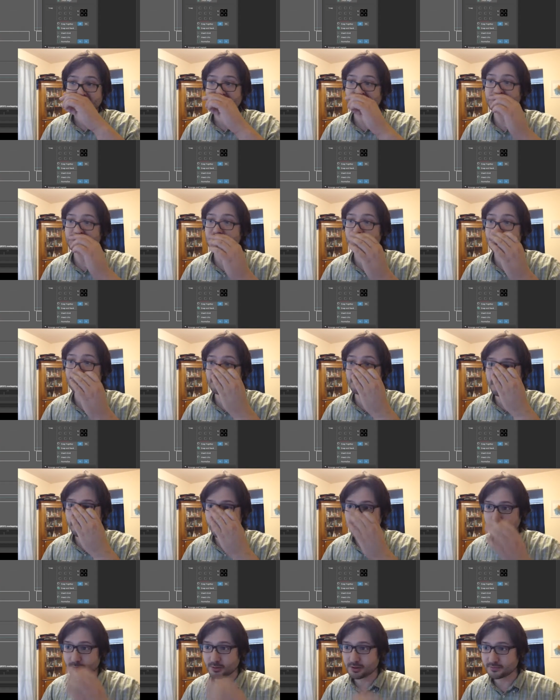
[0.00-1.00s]
I'm just going to
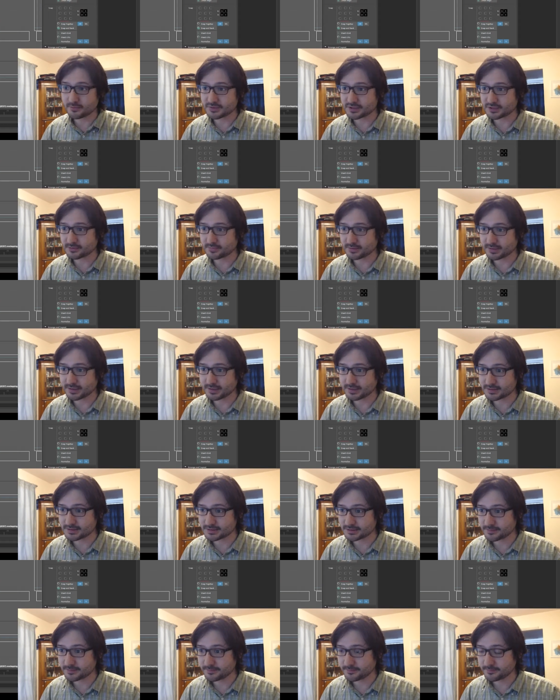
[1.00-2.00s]
move them off
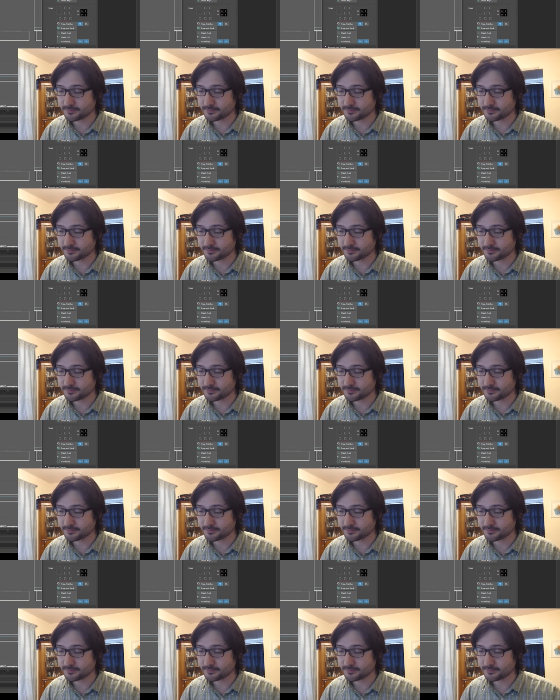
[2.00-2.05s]
someplace.